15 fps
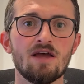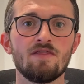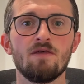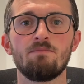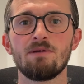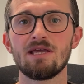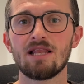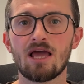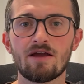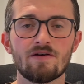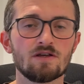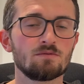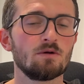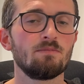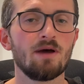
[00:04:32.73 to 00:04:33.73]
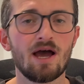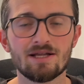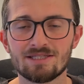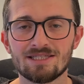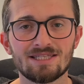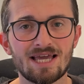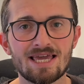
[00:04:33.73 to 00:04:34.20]
the belayer is prepared
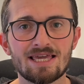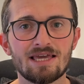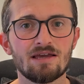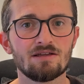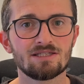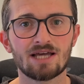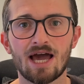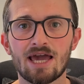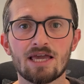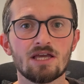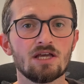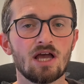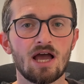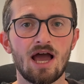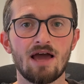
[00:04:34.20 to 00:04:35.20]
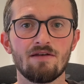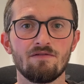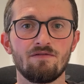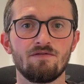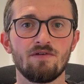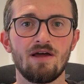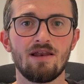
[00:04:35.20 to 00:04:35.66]
to take it tight and
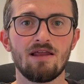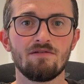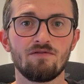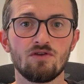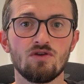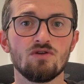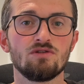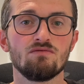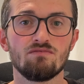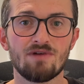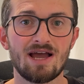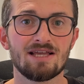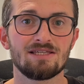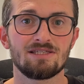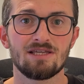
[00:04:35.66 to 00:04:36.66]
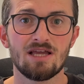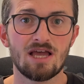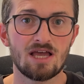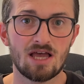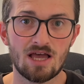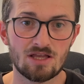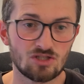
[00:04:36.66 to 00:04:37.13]
for you to rest
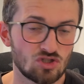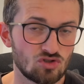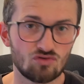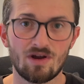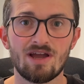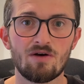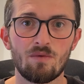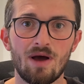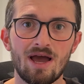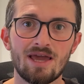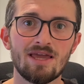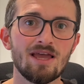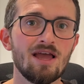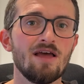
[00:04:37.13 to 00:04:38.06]
straight away.